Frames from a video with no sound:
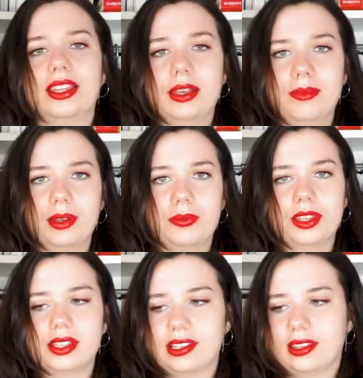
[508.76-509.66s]
think I'm going to put
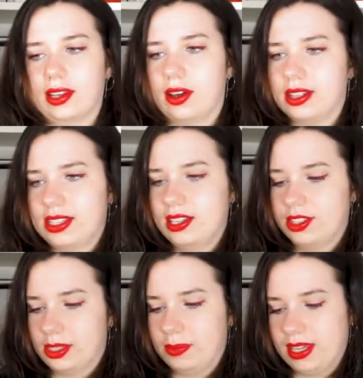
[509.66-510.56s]
this in the closet
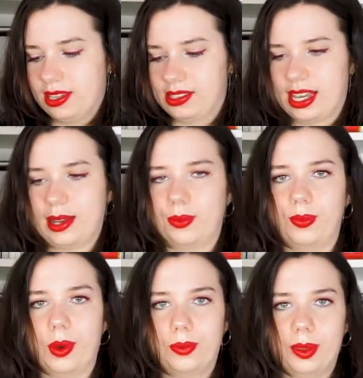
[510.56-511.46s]
just because I
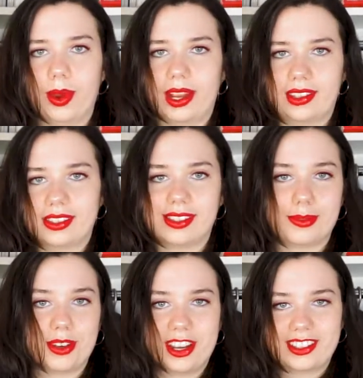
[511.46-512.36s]
won't be wearing this in
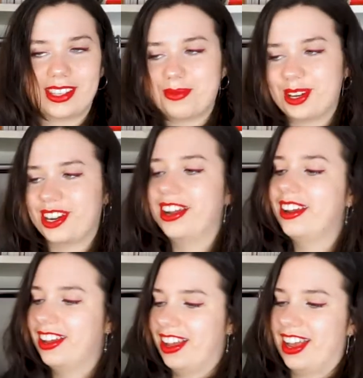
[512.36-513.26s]
spring and summer,
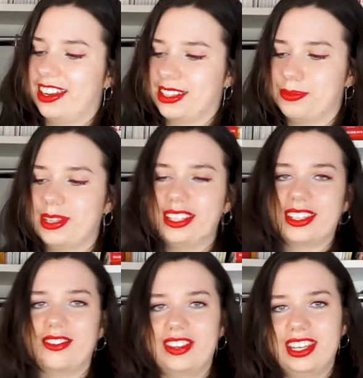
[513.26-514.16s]
and it's a bit
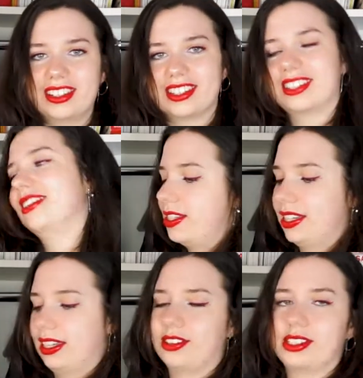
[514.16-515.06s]
inconvenient, plus
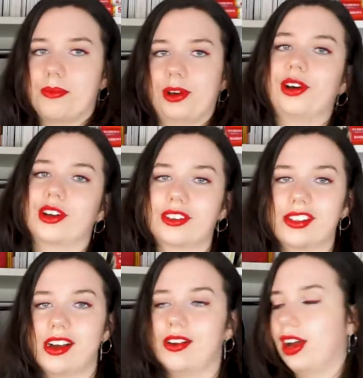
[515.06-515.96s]
it clears up a hook,
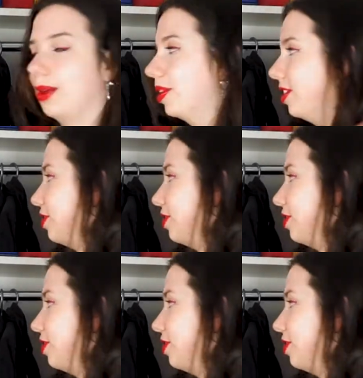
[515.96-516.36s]
so I'm gonna